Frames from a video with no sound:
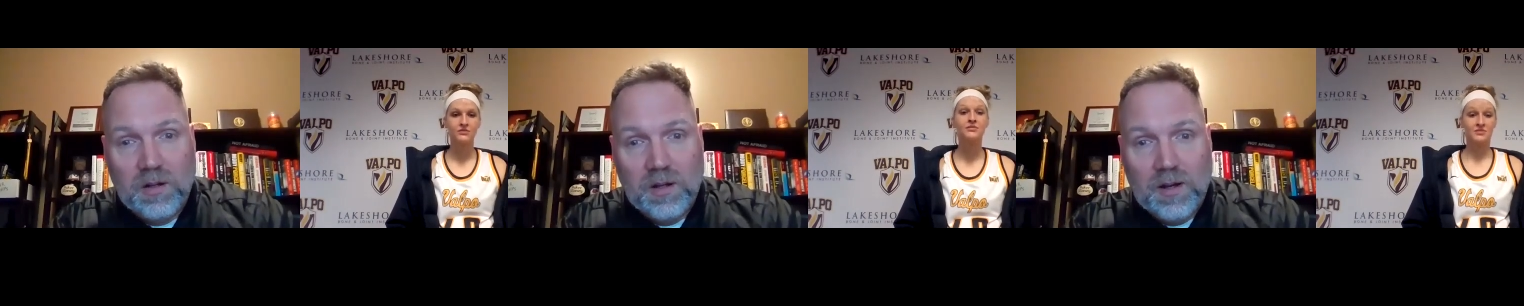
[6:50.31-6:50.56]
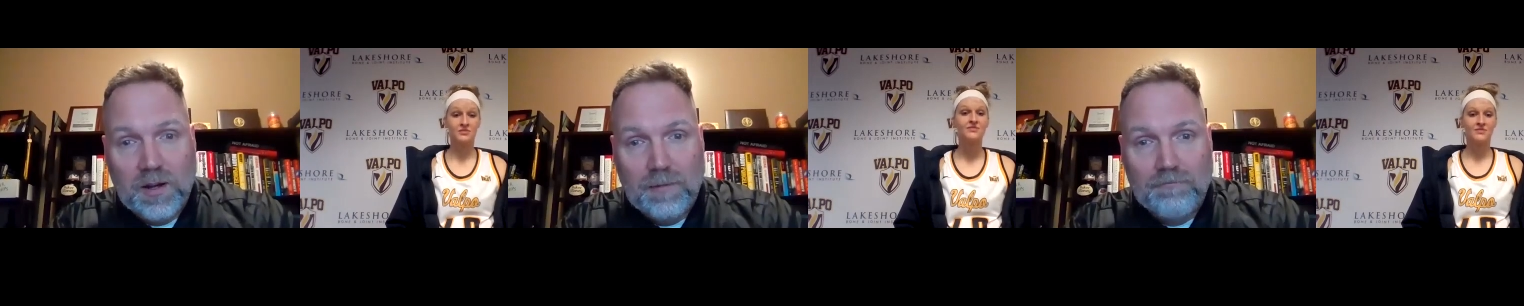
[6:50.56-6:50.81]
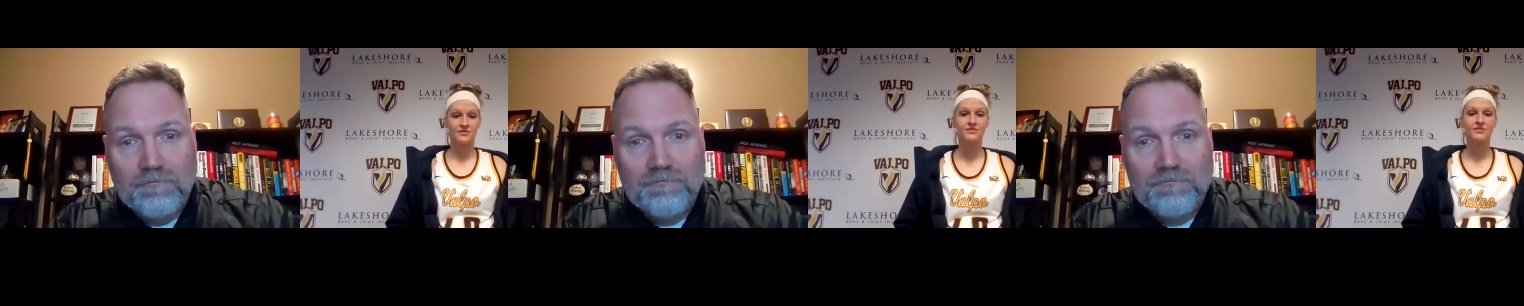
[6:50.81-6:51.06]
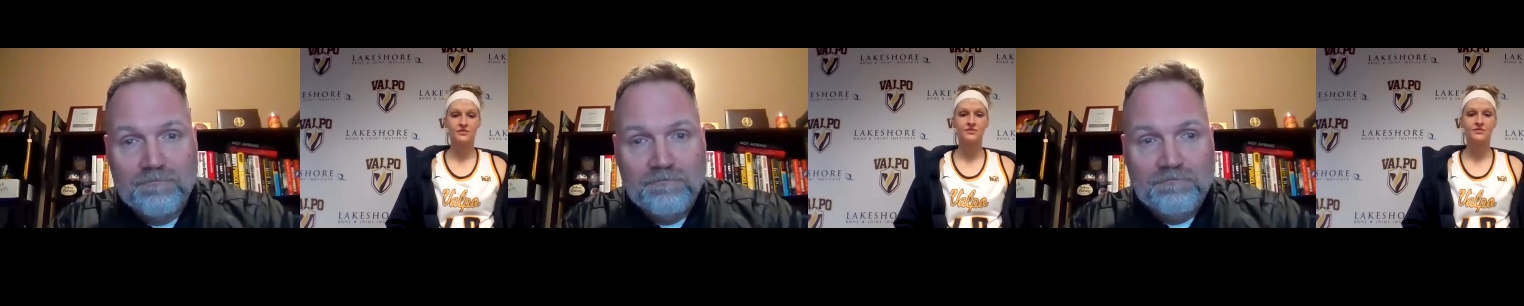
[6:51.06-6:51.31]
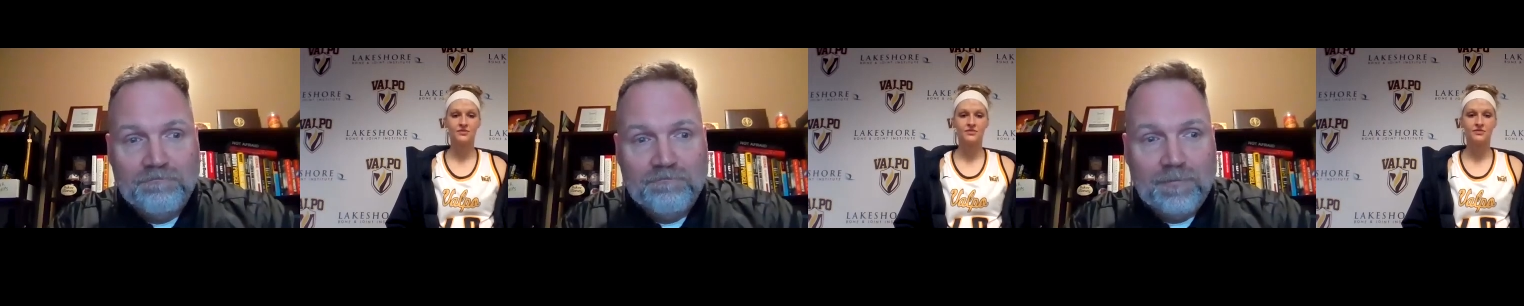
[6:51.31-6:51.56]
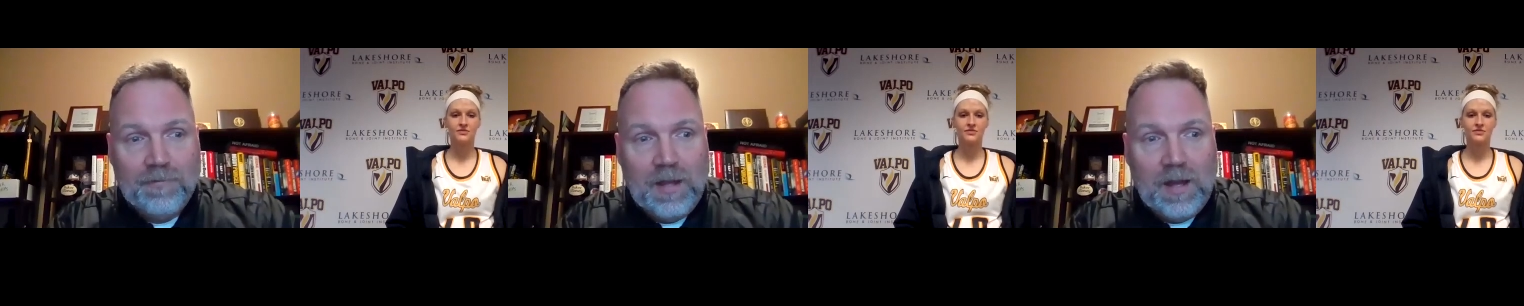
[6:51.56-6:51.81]
Speaker 1: Um,
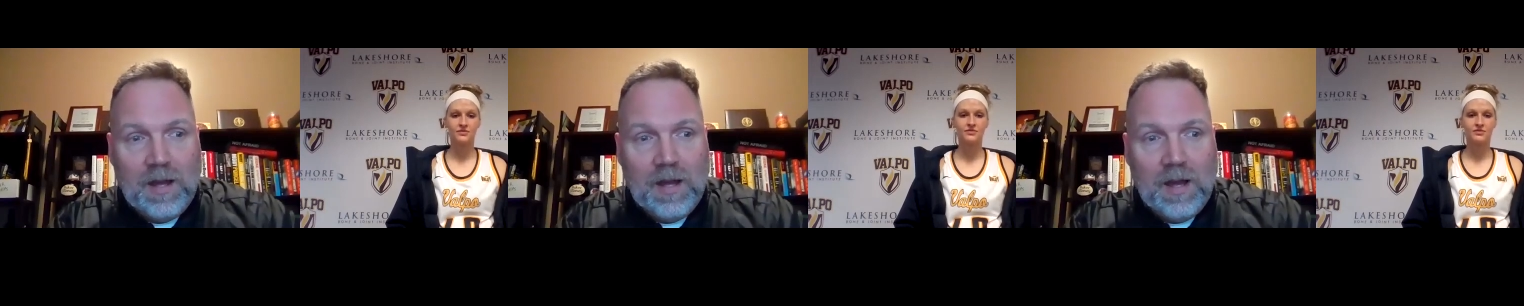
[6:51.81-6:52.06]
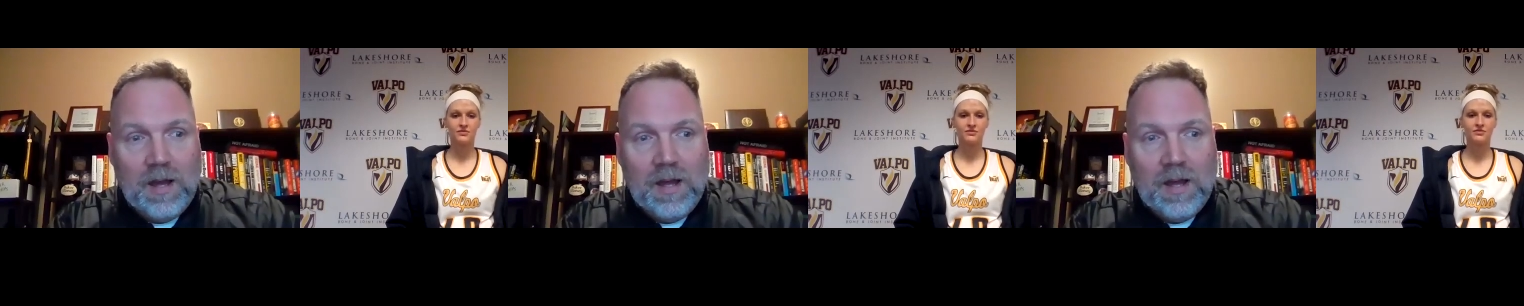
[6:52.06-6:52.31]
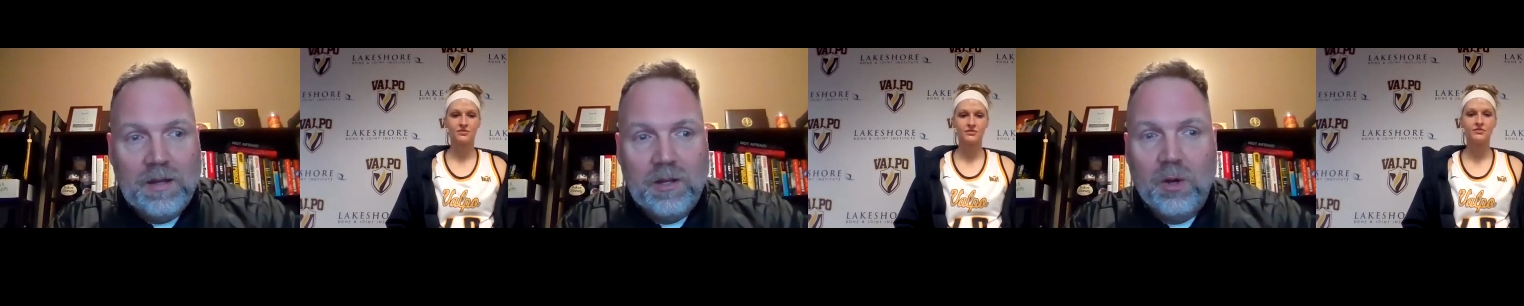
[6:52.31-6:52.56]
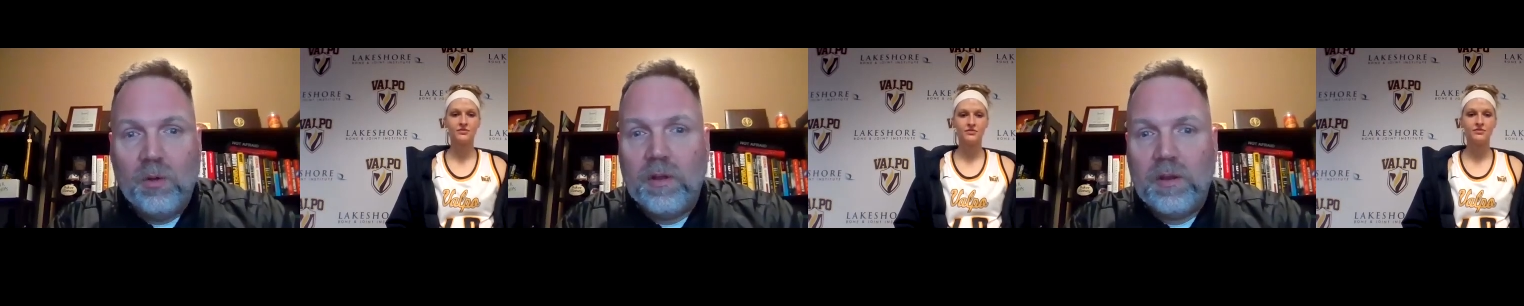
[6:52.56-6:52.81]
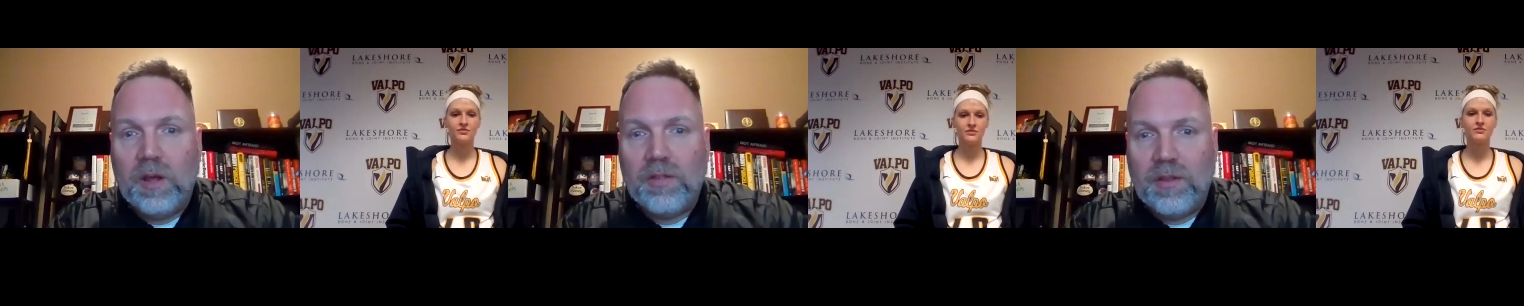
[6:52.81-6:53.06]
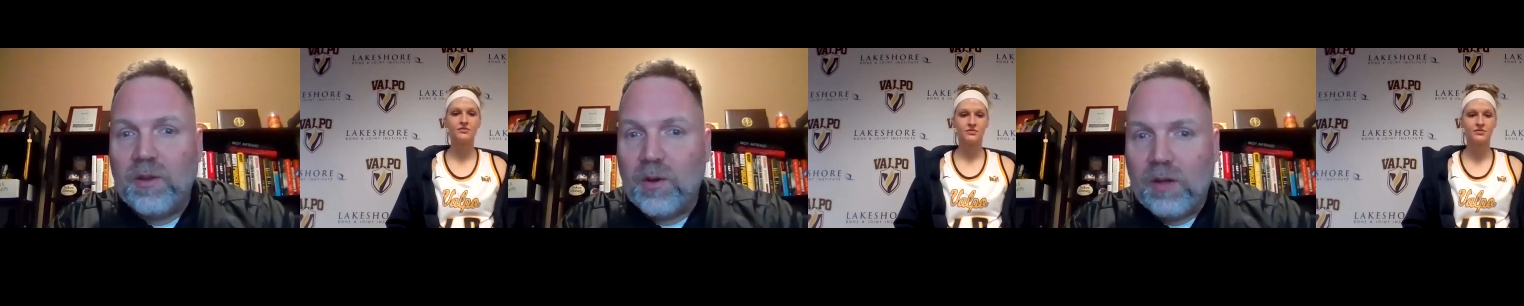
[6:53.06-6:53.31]
I, I, know that I
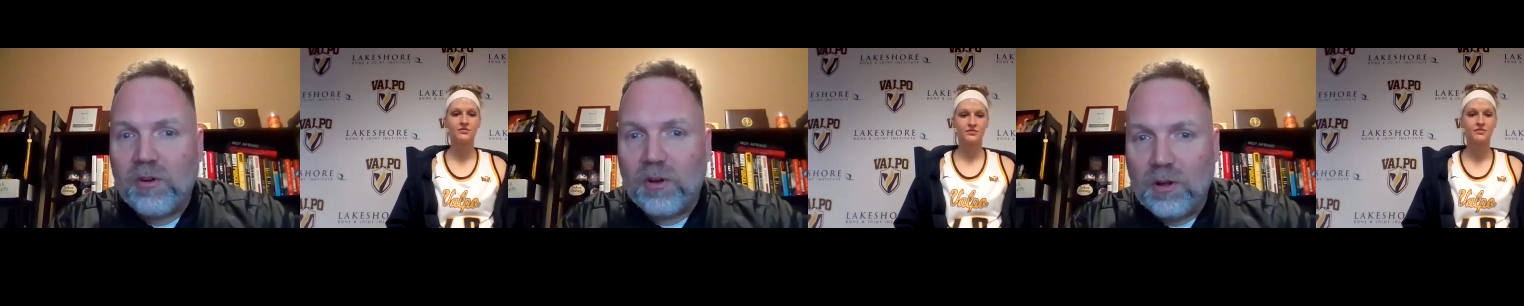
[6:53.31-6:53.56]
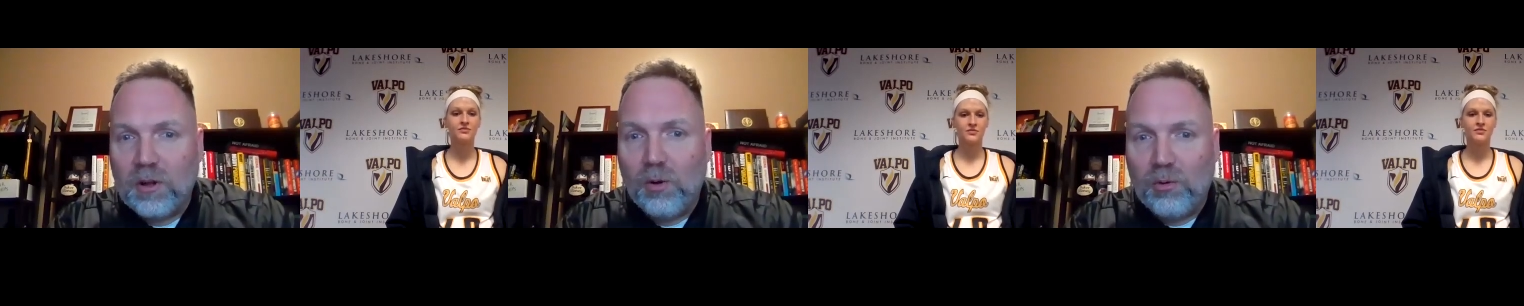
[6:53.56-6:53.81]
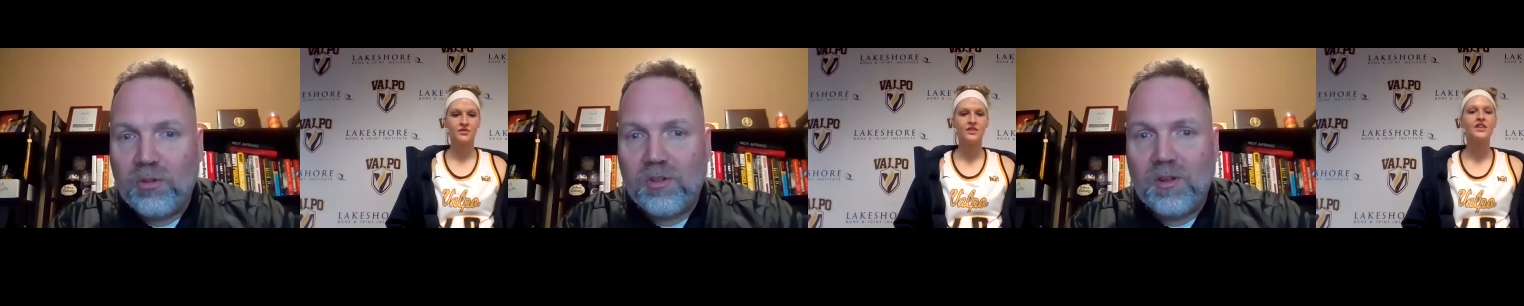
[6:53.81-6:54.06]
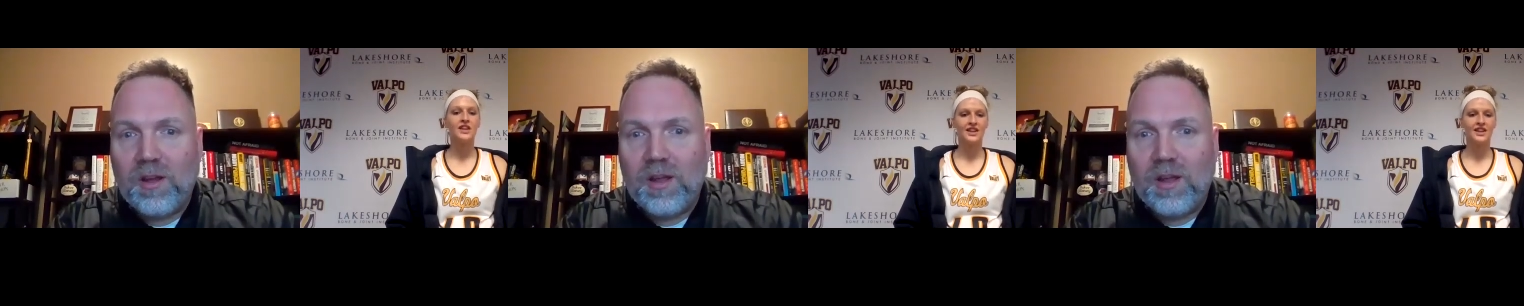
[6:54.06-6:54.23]
think you guys are close.